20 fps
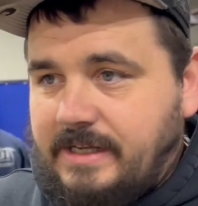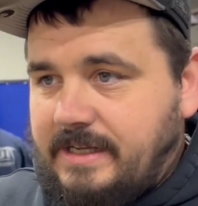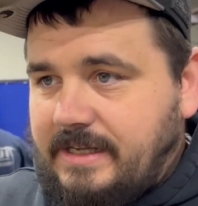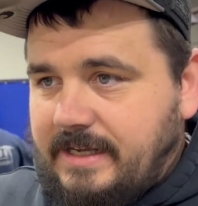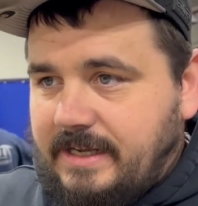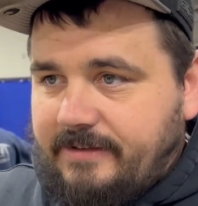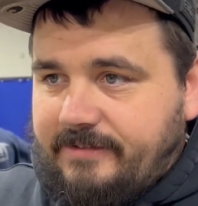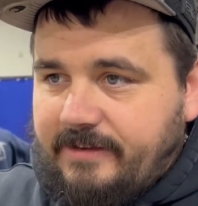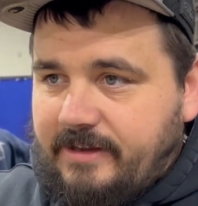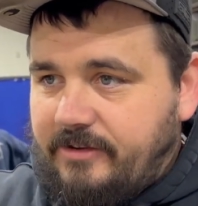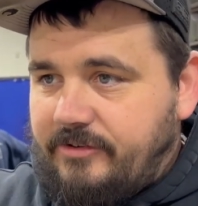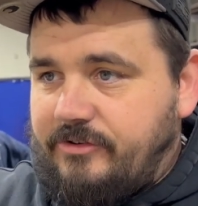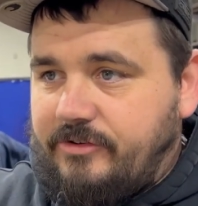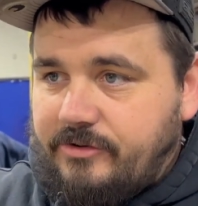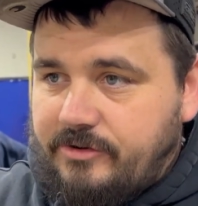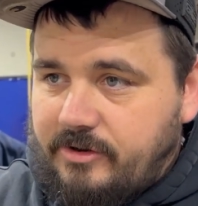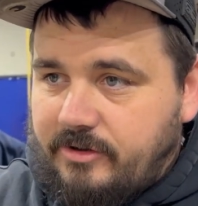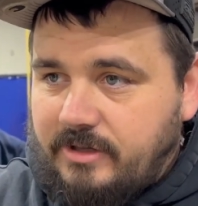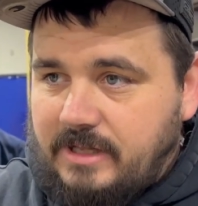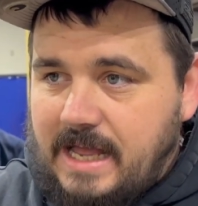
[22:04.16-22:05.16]
it's easier
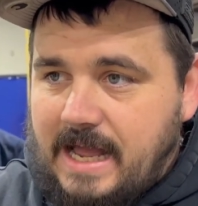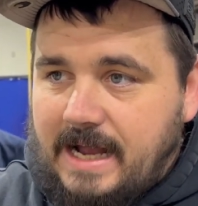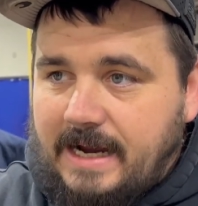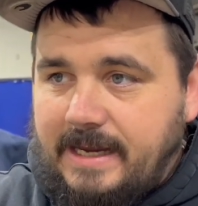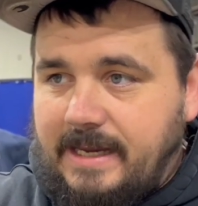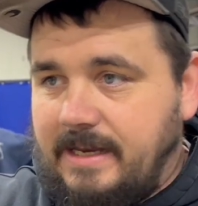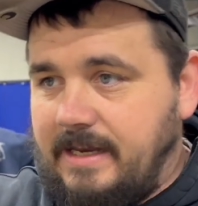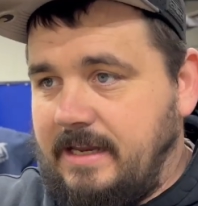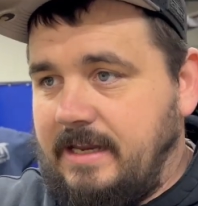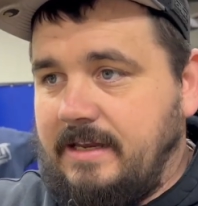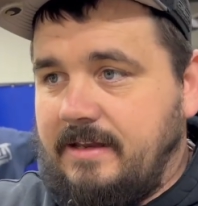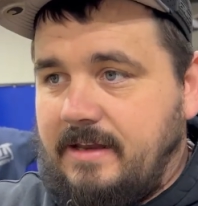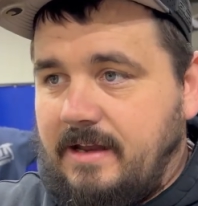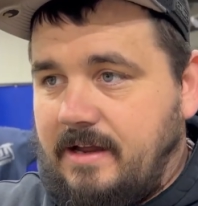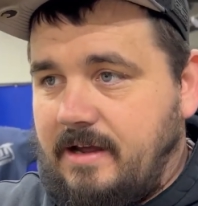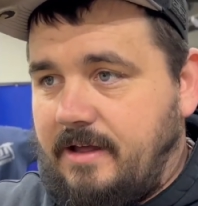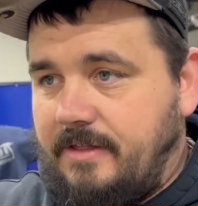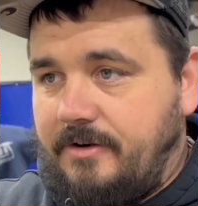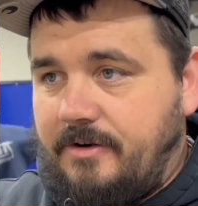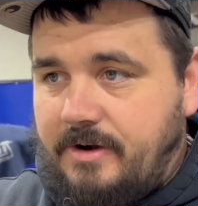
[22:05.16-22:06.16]
to lock it in that
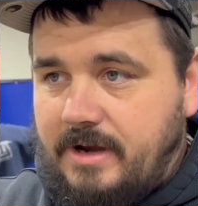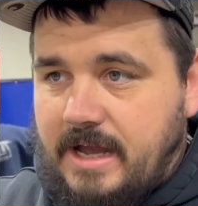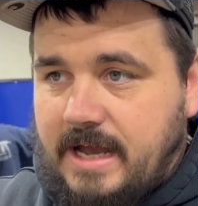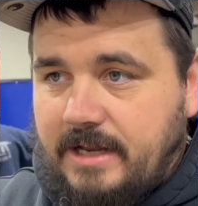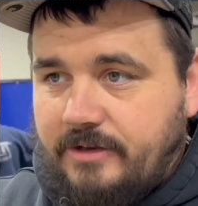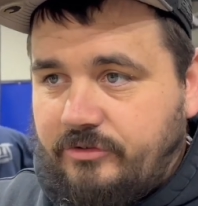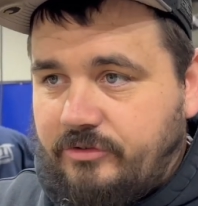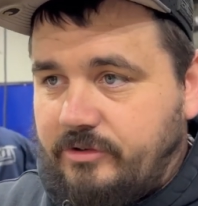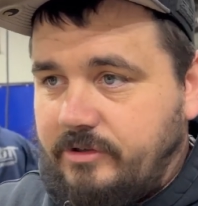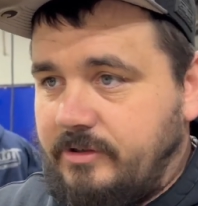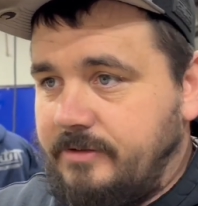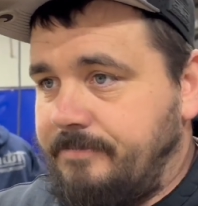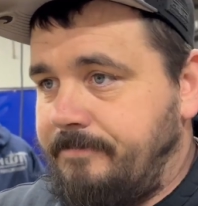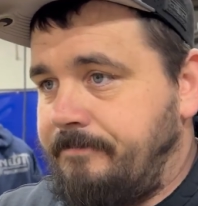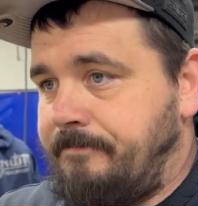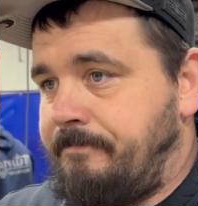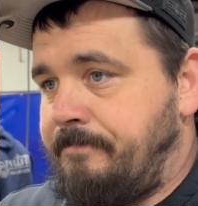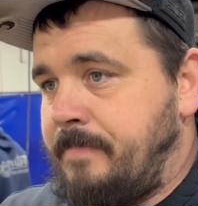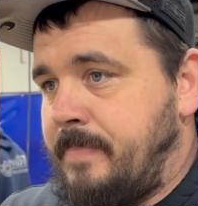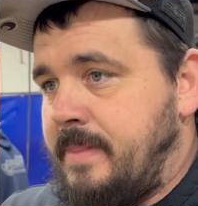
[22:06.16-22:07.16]
other notcher
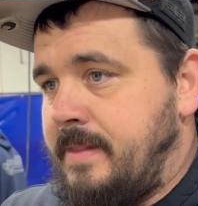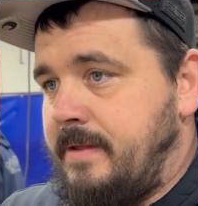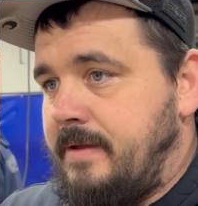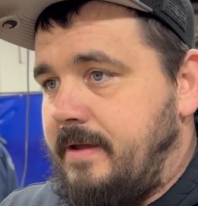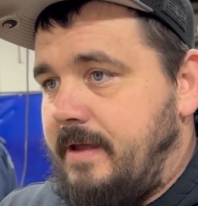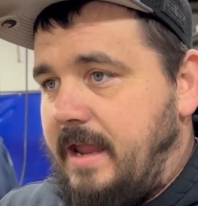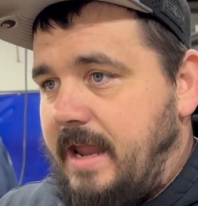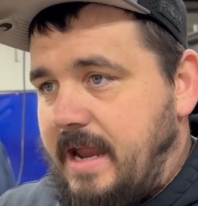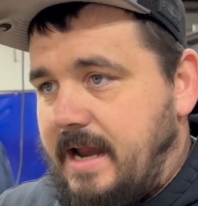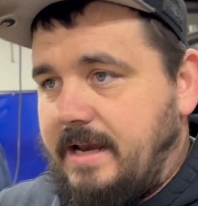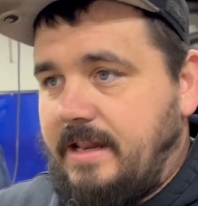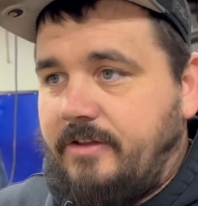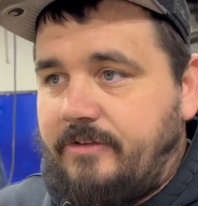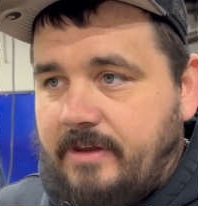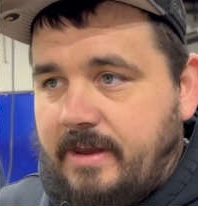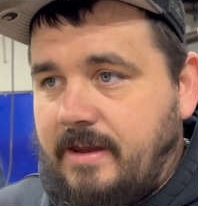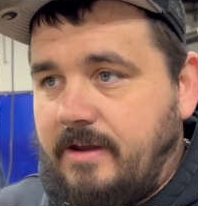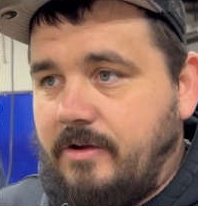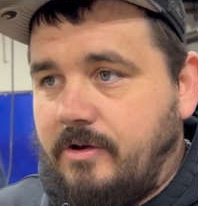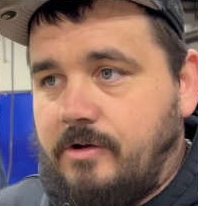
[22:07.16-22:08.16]
at its
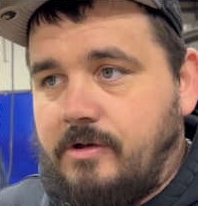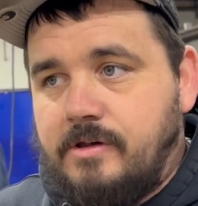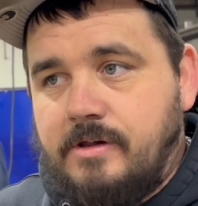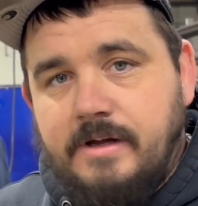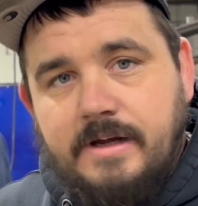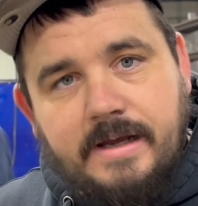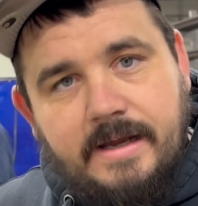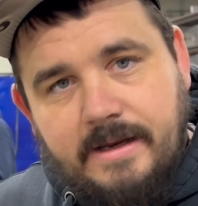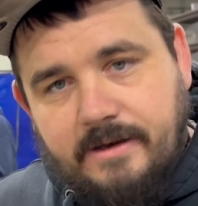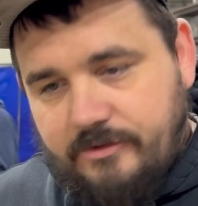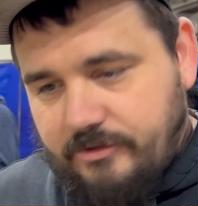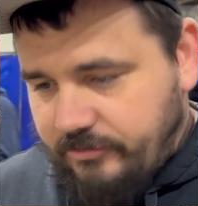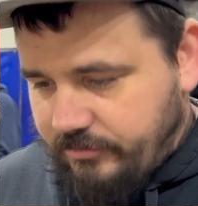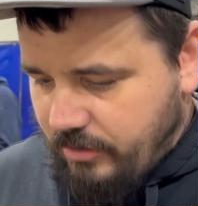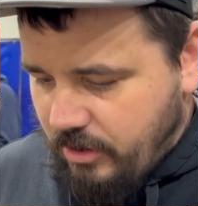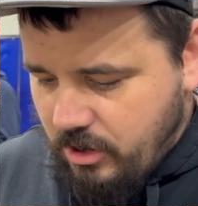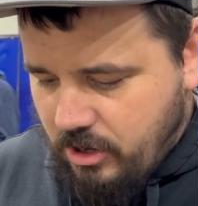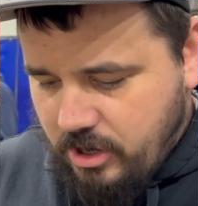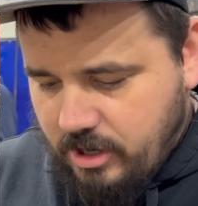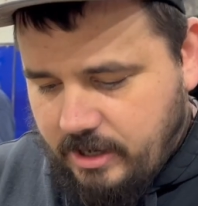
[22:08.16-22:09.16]
angle and just
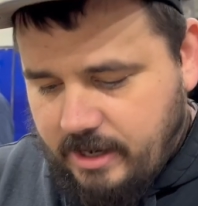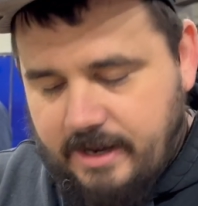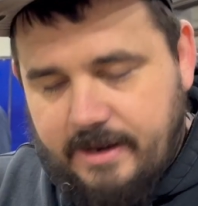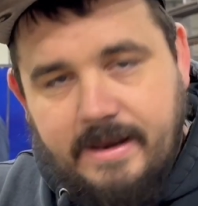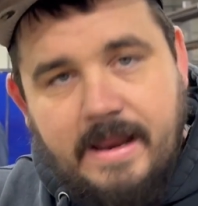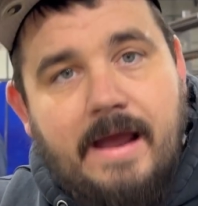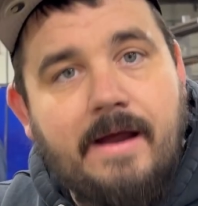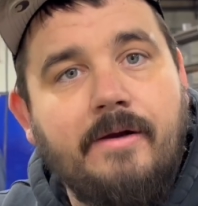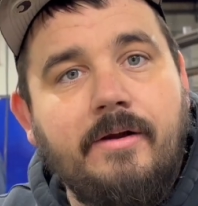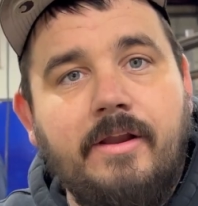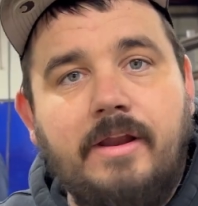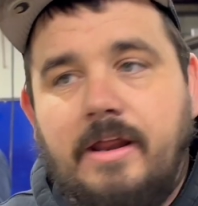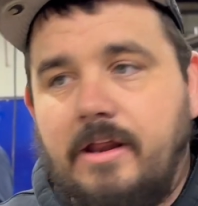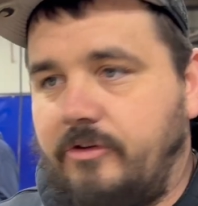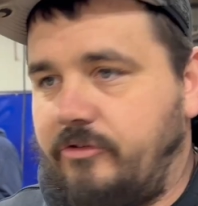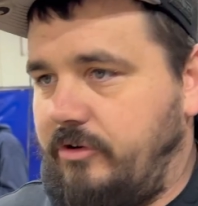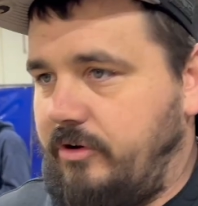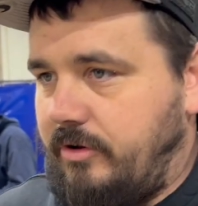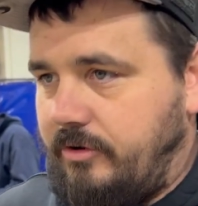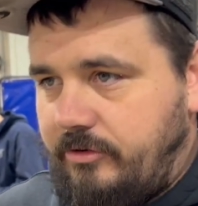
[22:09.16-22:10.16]
hog it down an
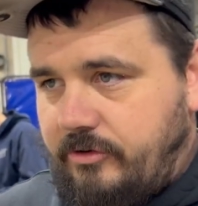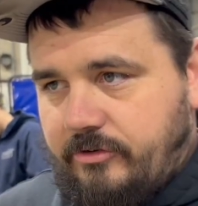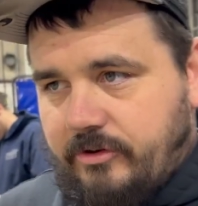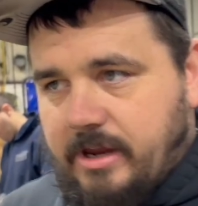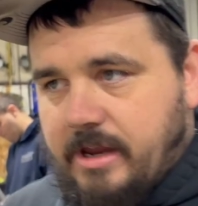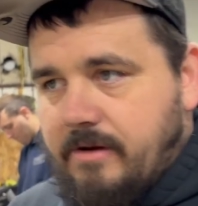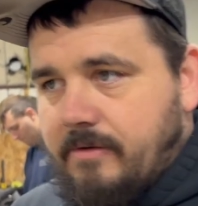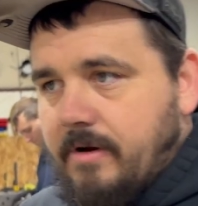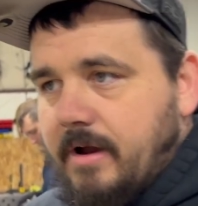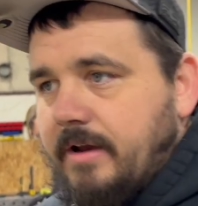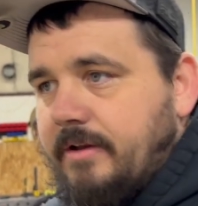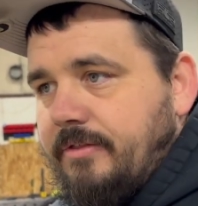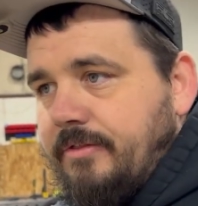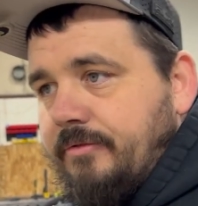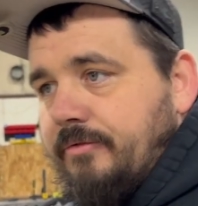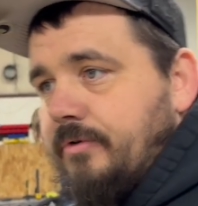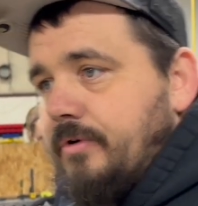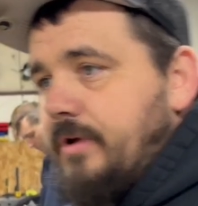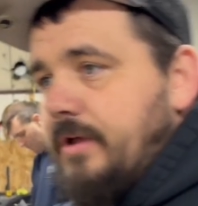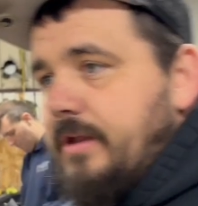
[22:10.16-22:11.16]
inch. It'll just eat right
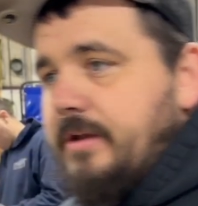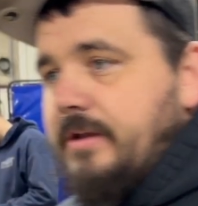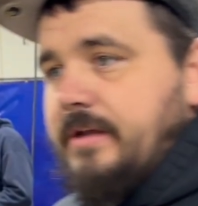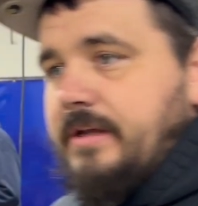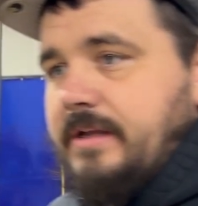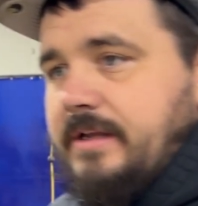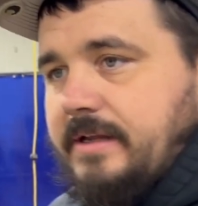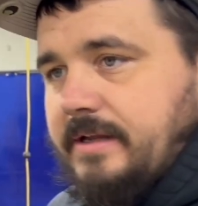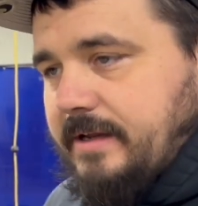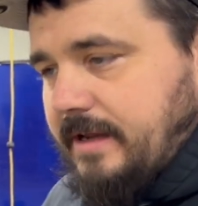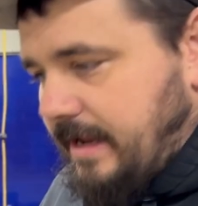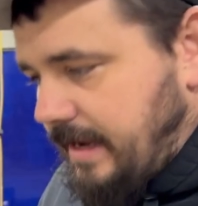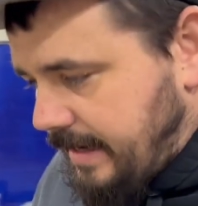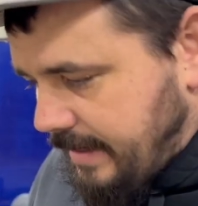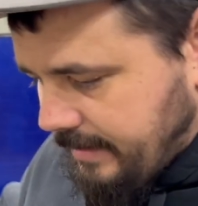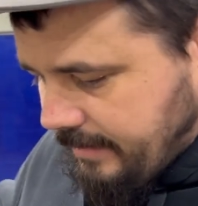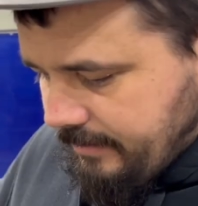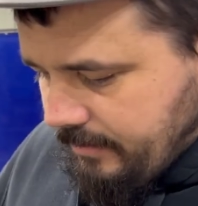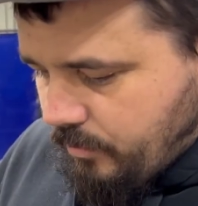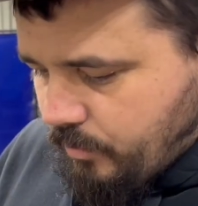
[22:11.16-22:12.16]
through it
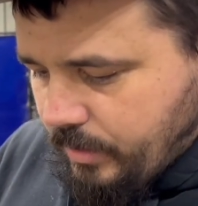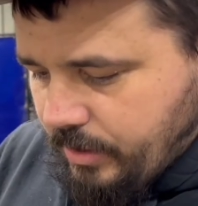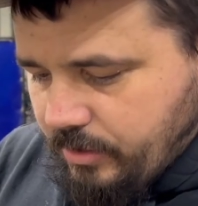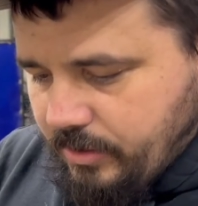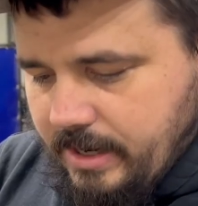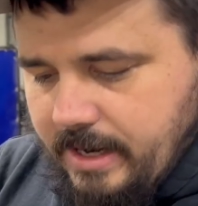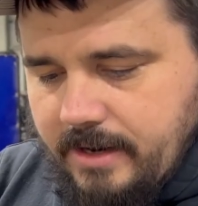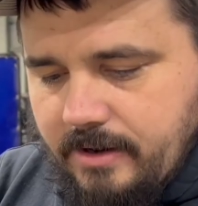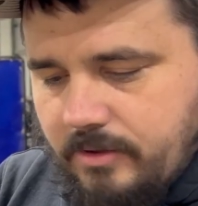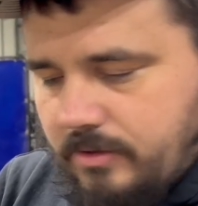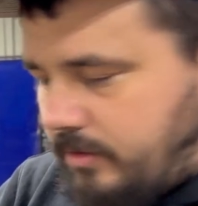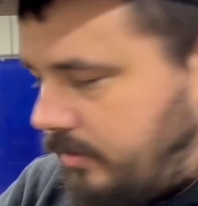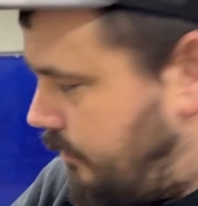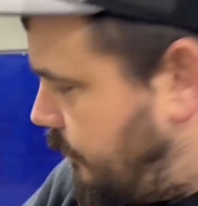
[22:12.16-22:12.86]
at a weird angle.